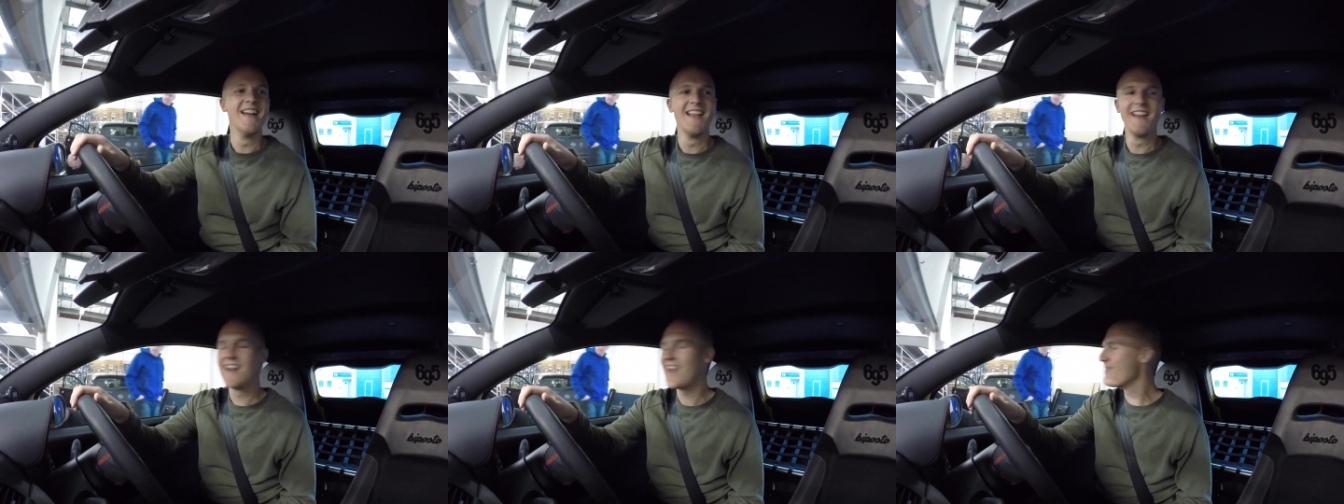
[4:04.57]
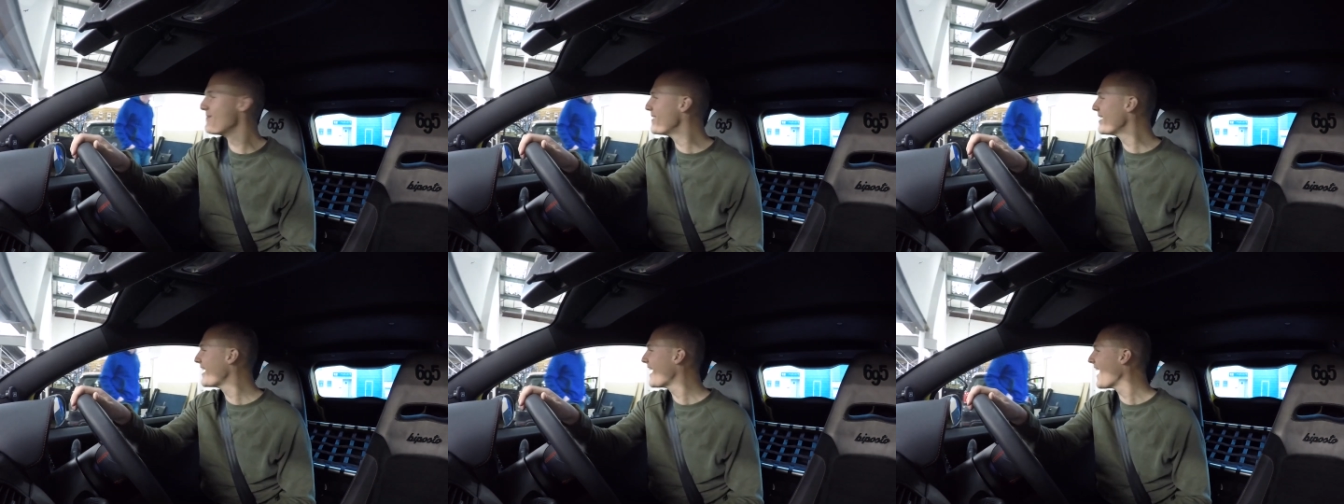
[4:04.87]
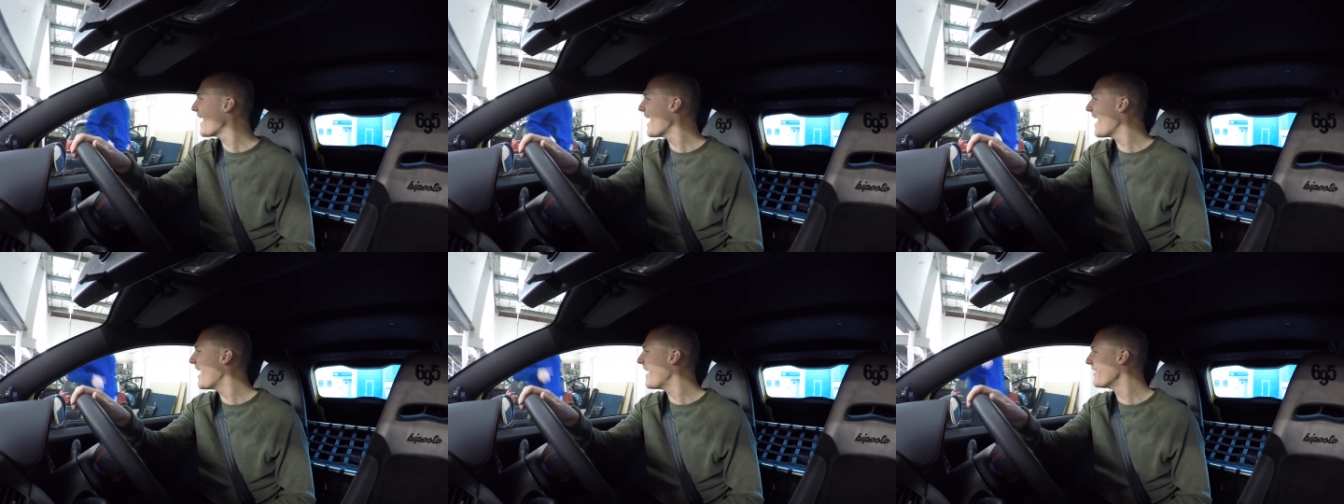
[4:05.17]
Let me
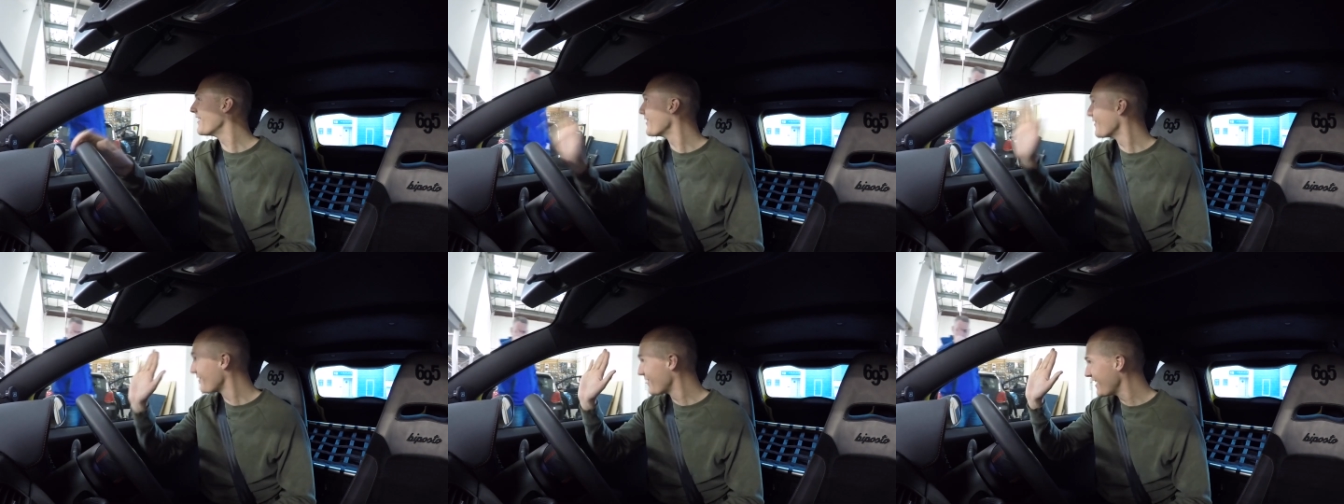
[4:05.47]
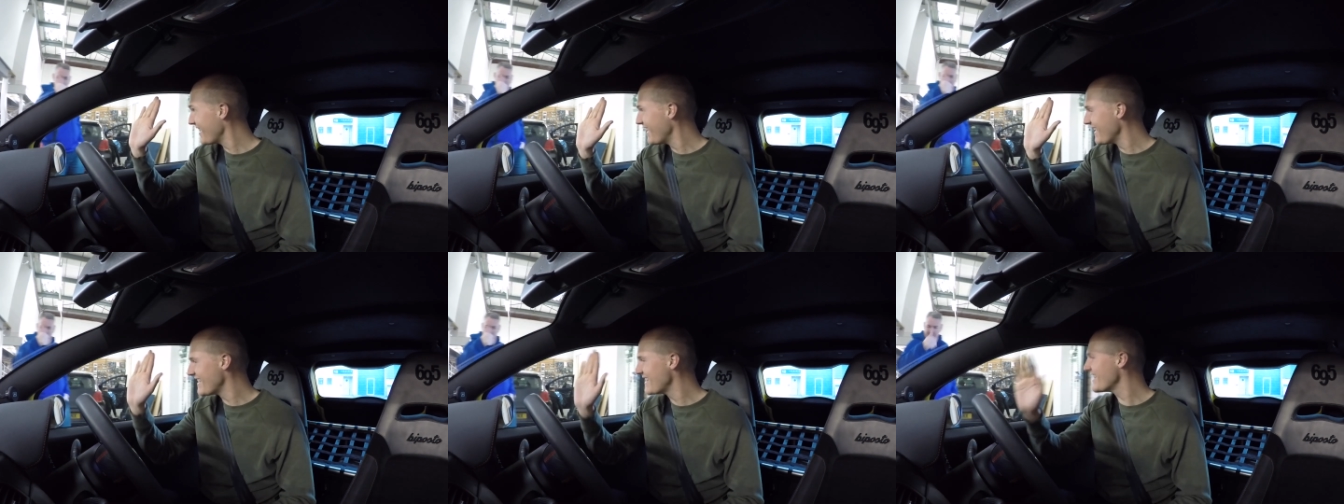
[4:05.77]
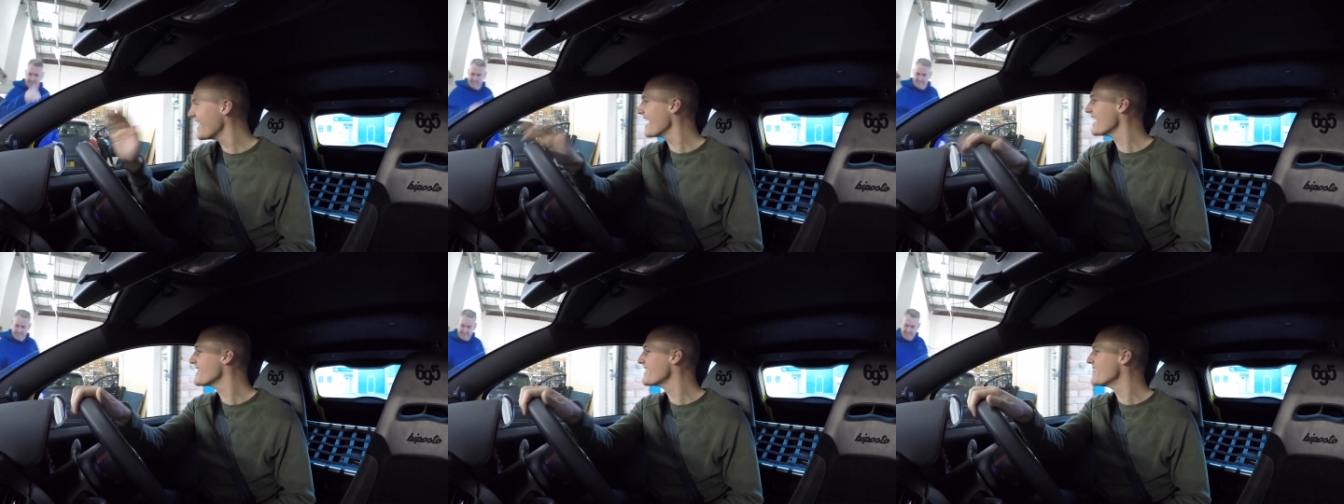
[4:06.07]
get out of the
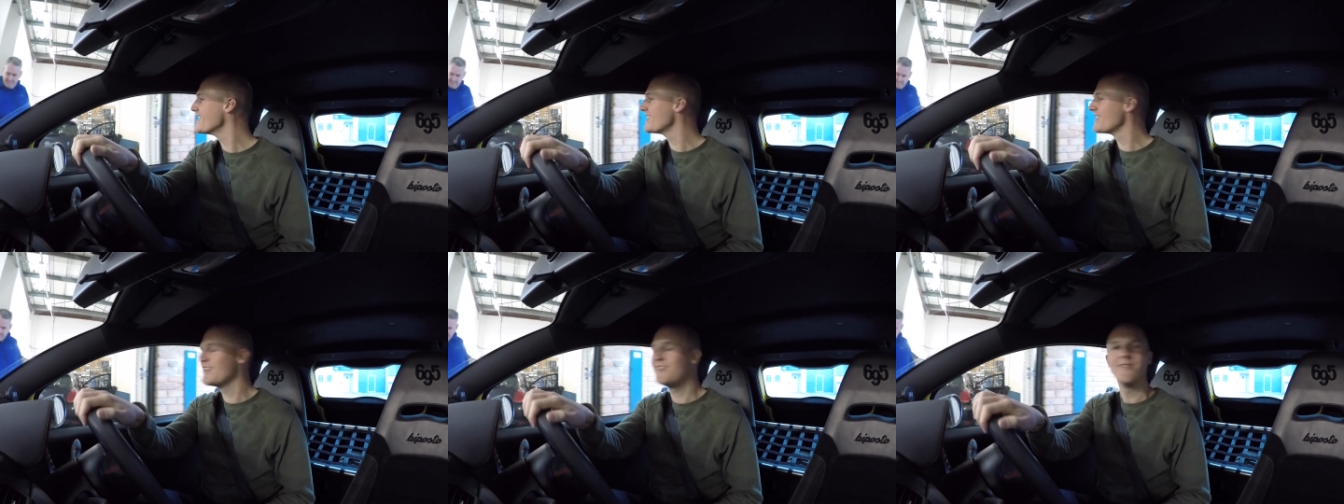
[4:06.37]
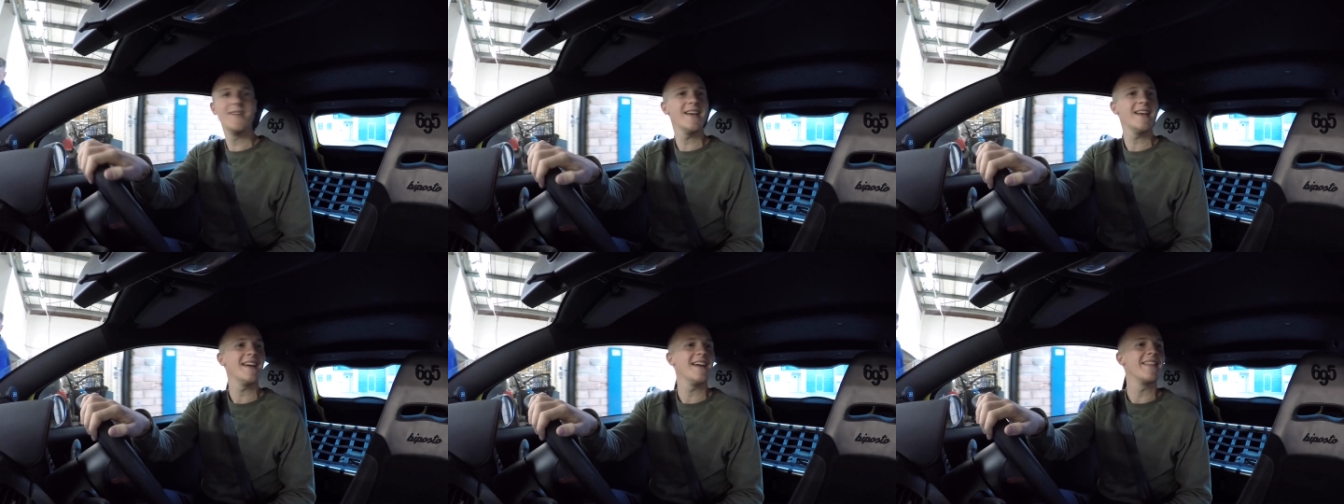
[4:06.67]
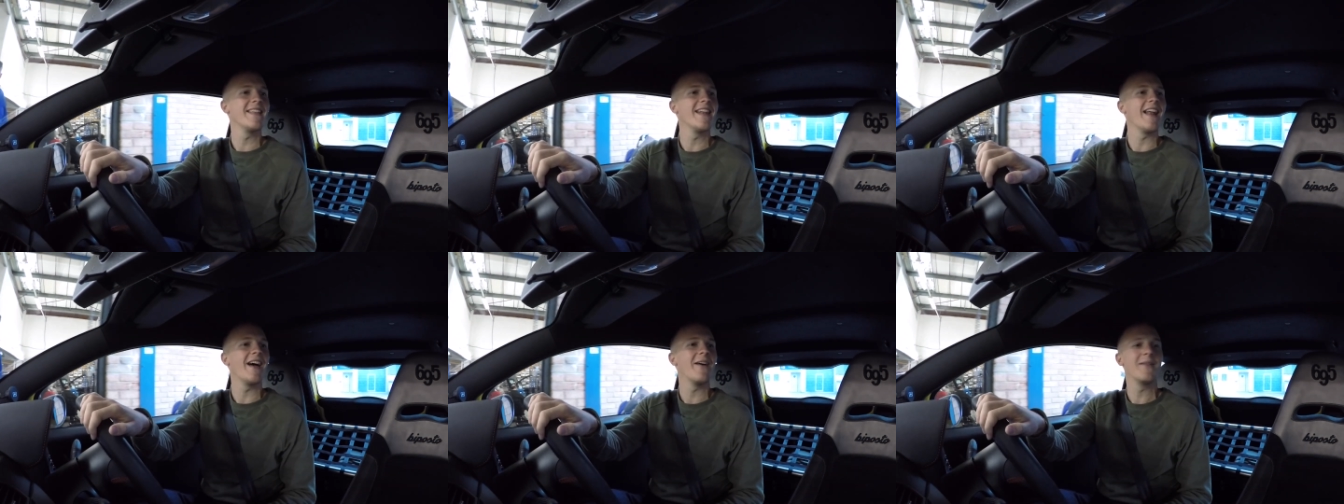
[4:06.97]
Sextons unit
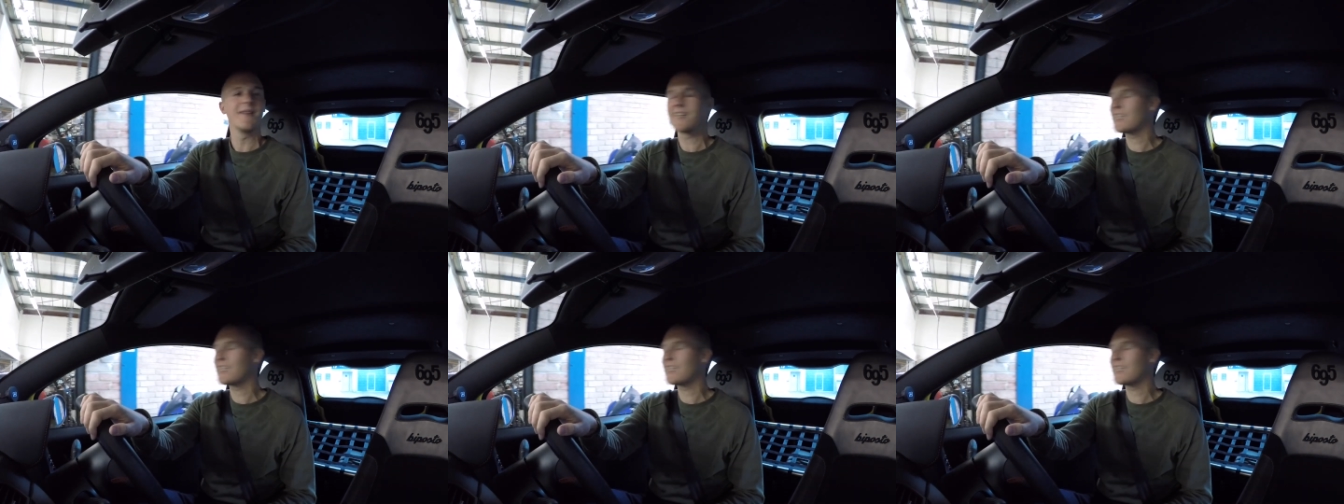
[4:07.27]
and then I will